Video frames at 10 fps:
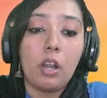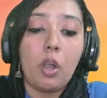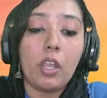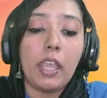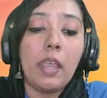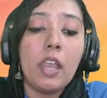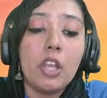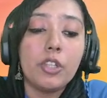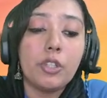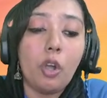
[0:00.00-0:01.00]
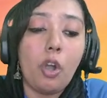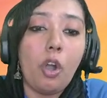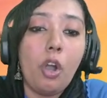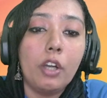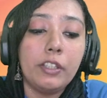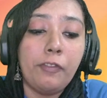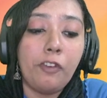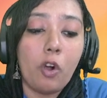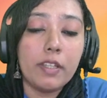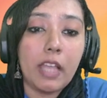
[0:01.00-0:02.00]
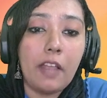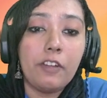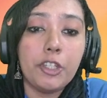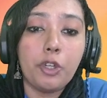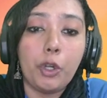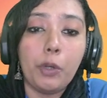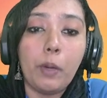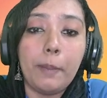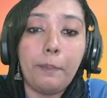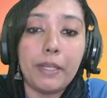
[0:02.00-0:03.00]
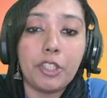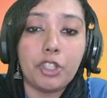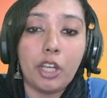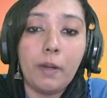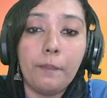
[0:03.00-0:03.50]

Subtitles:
Okay, so the force, I will show you one picture.